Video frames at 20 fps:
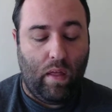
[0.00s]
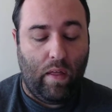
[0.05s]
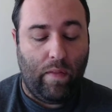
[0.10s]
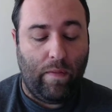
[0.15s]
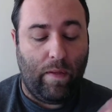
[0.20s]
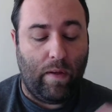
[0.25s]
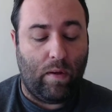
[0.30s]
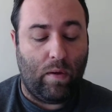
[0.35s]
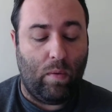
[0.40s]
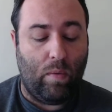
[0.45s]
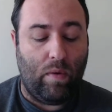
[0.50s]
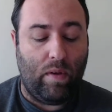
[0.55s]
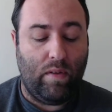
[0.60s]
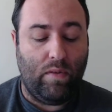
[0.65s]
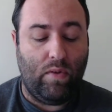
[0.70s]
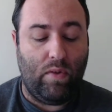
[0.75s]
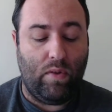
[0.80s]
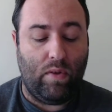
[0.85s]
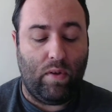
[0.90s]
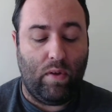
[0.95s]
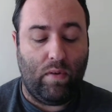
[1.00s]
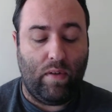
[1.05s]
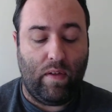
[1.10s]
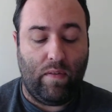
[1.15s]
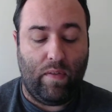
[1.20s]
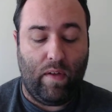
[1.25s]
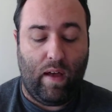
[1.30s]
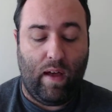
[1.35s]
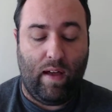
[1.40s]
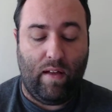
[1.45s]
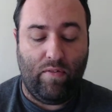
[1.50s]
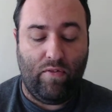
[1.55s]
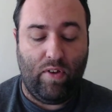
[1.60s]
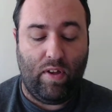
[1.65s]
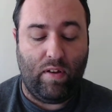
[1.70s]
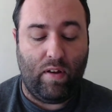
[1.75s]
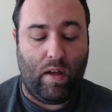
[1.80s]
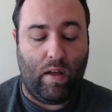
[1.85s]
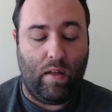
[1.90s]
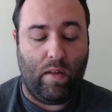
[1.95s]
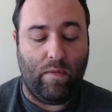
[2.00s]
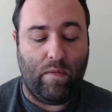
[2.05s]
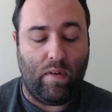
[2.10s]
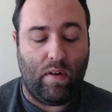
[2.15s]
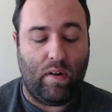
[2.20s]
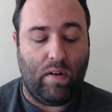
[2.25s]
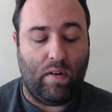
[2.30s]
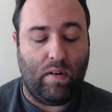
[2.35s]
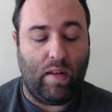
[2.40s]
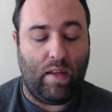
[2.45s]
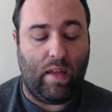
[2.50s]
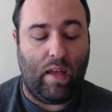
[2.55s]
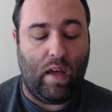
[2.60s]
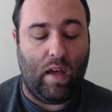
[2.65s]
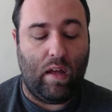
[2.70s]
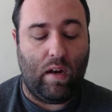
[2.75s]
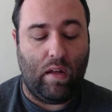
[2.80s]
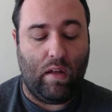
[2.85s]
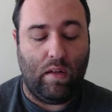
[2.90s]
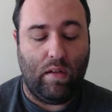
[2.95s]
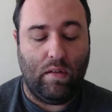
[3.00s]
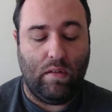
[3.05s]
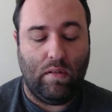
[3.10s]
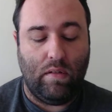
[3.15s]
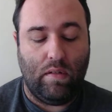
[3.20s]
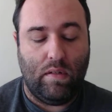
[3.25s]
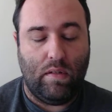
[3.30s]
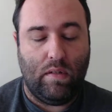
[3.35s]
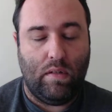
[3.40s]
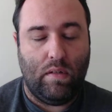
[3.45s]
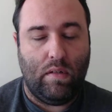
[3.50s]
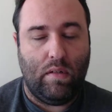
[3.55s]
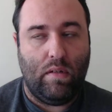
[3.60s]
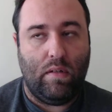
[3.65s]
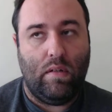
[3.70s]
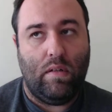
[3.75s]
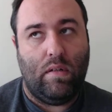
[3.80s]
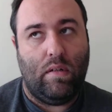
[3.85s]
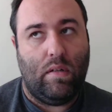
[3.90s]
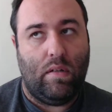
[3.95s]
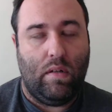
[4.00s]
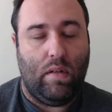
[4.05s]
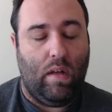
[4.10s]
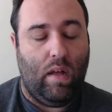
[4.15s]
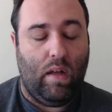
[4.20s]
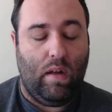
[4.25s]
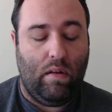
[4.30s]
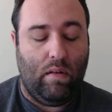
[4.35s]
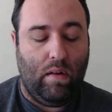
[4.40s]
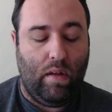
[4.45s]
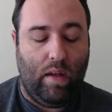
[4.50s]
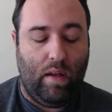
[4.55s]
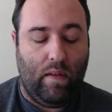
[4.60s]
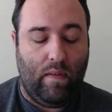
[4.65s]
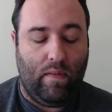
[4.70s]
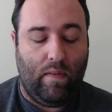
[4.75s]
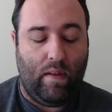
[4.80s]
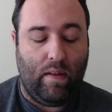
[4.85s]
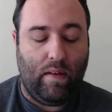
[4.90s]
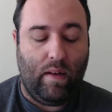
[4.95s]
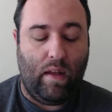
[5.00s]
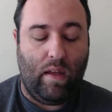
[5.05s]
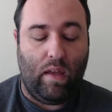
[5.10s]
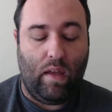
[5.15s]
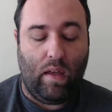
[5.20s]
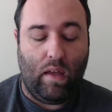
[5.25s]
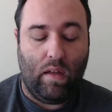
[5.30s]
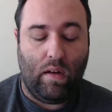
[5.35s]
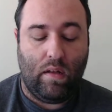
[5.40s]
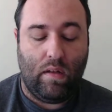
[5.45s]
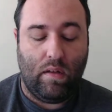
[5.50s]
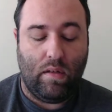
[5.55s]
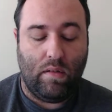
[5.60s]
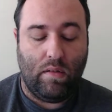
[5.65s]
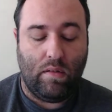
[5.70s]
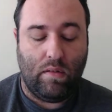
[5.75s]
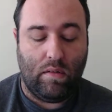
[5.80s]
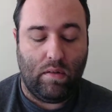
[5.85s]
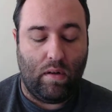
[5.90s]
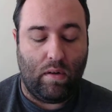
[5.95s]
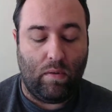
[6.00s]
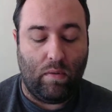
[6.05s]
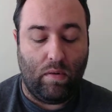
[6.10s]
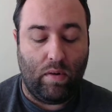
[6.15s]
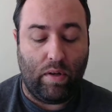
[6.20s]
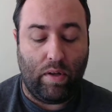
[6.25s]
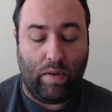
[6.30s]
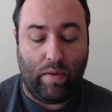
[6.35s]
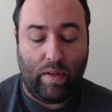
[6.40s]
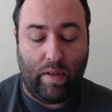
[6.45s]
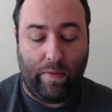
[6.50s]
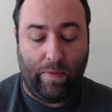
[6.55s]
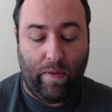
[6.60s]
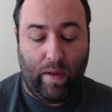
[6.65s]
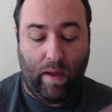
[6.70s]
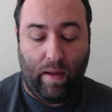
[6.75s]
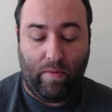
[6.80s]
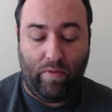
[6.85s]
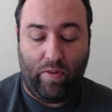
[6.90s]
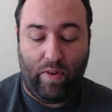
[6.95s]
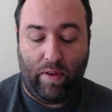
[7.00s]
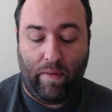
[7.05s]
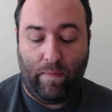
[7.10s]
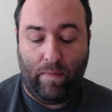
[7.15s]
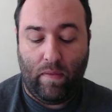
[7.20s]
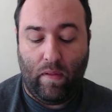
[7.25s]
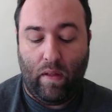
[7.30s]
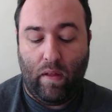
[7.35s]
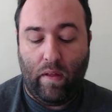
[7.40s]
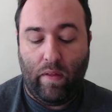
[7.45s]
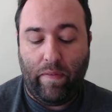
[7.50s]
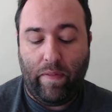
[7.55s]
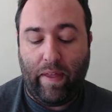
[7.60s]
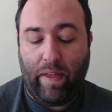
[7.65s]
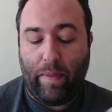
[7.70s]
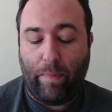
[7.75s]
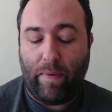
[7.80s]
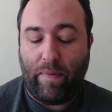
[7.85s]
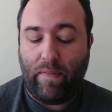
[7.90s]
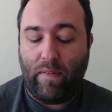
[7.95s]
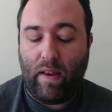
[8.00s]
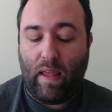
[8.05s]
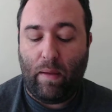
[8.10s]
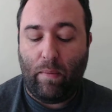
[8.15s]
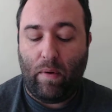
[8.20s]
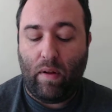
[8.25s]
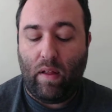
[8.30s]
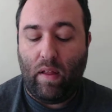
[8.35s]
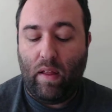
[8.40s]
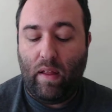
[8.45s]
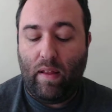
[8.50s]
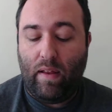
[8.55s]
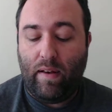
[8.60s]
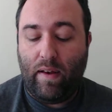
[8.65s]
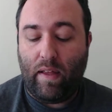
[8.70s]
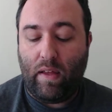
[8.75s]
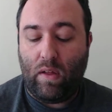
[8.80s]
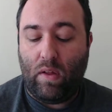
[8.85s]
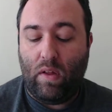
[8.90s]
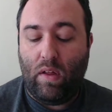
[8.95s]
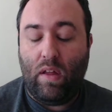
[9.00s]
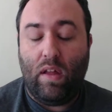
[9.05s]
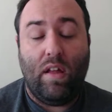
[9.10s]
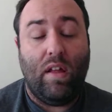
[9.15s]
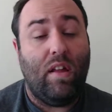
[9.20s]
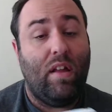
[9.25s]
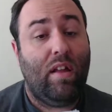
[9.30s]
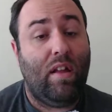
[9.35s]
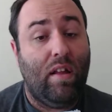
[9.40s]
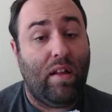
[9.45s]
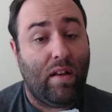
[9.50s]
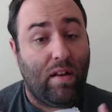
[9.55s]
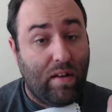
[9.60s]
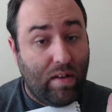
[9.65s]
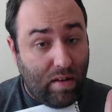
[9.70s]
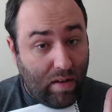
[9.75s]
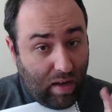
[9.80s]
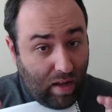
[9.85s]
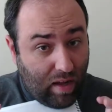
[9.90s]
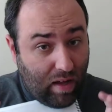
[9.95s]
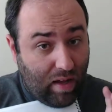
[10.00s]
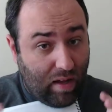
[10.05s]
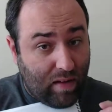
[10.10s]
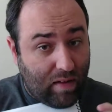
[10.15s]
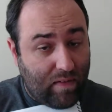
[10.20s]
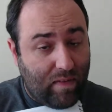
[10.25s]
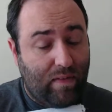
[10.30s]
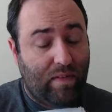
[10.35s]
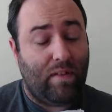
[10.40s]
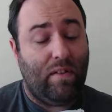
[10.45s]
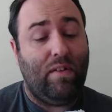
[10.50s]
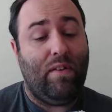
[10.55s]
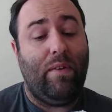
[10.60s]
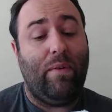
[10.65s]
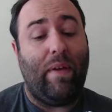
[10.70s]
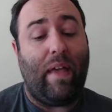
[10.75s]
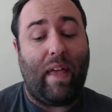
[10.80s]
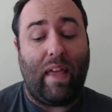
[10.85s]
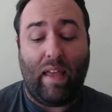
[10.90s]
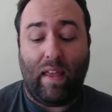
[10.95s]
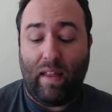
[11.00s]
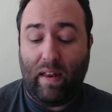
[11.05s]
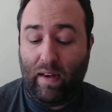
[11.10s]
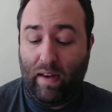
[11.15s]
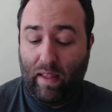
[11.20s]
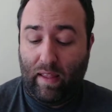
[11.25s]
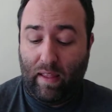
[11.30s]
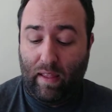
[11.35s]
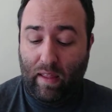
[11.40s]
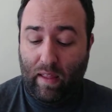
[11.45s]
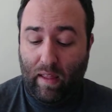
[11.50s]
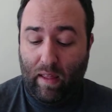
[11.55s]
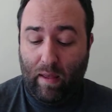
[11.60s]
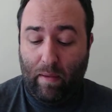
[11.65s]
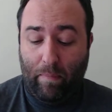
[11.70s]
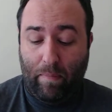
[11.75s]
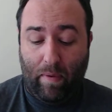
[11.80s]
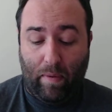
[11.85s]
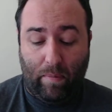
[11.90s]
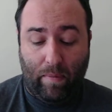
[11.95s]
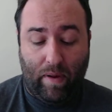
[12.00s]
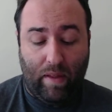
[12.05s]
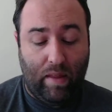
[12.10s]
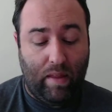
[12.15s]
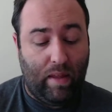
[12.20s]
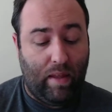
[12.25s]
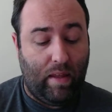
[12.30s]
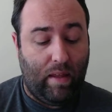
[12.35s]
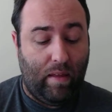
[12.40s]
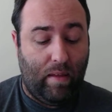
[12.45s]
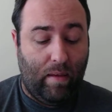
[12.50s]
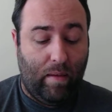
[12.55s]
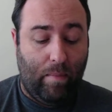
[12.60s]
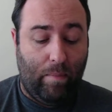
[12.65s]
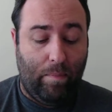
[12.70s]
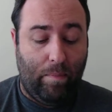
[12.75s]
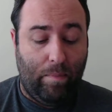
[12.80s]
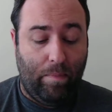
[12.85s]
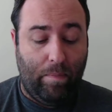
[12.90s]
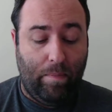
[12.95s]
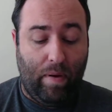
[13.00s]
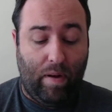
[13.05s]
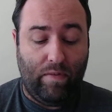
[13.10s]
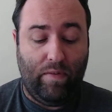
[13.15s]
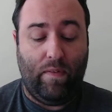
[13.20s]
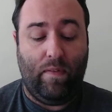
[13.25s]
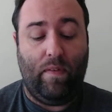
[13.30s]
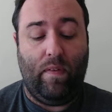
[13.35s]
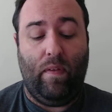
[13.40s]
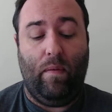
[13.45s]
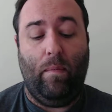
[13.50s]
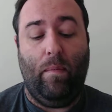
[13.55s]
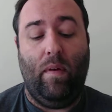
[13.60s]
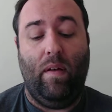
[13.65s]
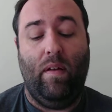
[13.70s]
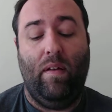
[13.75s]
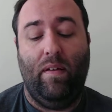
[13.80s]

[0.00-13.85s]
they're going to go get the object. Oliver and Tiana, I don't know how to say Tiana, are going to go get the object. Yeah, the present day where Diggle talks to Andy, but really punches them.